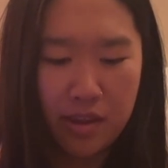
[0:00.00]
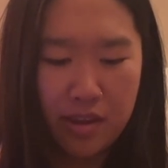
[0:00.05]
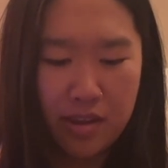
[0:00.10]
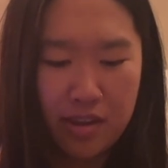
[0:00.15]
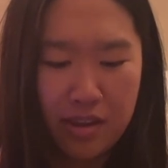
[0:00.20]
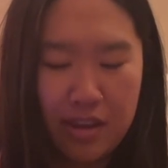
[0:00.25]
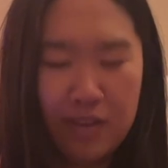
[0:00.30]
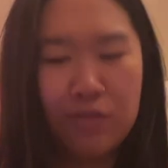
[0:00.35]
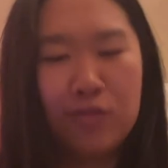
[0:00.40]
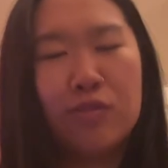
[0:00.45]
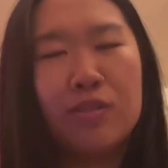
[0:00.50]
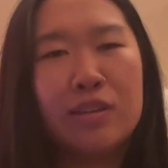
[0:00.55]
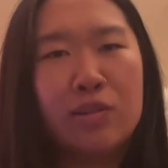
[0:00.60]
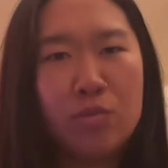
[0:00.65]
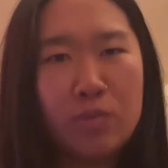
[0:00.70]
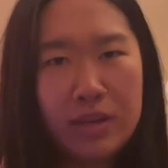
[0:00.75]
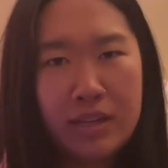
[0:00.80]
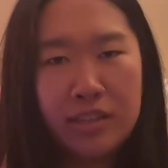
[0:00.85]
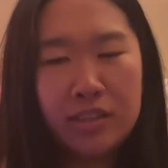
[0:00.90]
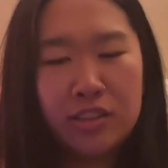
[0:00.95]
if we
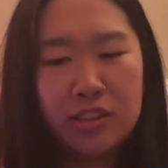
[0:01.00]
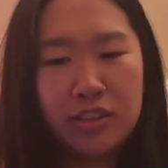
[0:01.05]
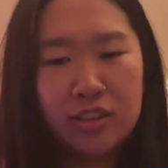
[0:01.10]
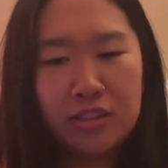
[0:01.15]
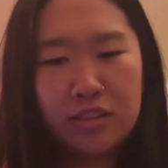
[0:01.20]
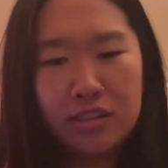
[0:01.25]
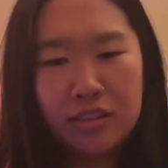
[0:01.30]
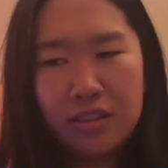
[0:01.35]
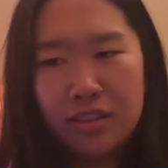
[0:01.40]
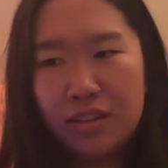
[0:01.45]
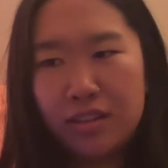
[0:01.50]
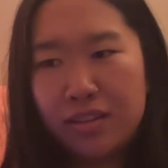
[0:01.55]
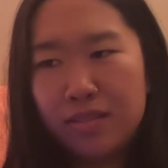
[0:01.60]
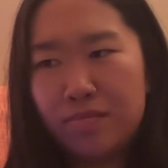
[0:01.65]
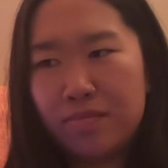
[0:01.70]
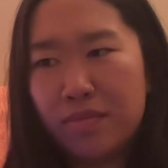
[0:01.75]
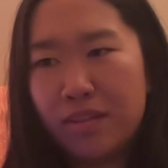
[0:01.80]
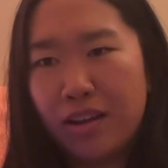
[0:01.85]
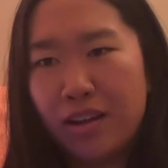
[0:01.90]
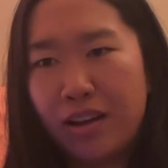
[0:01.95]
wish.
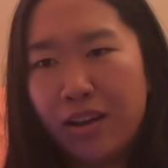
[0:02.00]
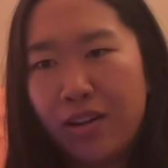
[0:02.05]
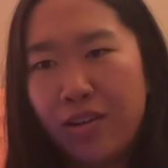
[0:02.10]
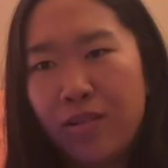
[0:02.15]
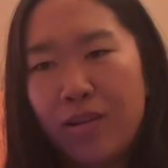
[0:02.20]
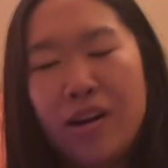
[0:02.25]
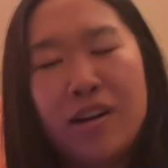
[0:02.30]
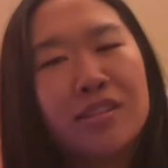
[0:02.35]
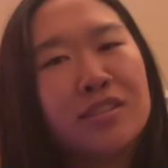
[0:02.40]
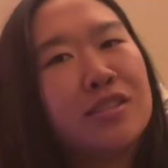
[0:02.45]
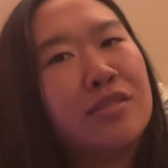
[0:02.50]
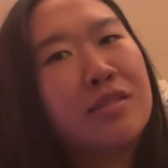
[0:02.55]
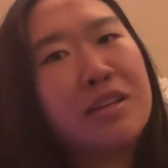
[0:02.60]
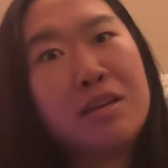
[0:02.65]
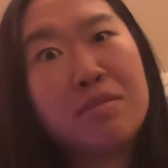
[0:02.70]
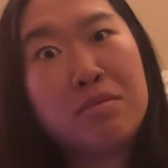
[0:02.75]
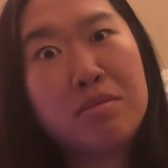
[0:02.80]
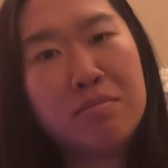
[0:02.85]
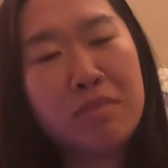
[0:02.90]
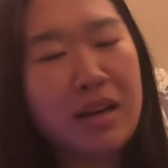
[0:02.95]
Also
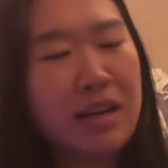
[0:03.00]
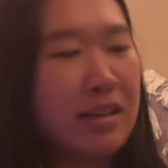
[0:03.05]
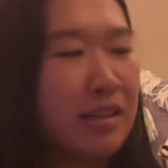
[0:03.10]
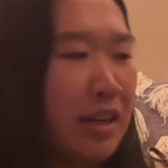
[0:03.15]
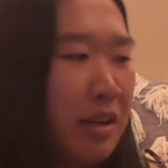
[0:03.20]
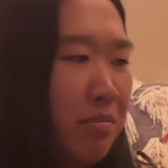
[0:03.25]
keep in mind,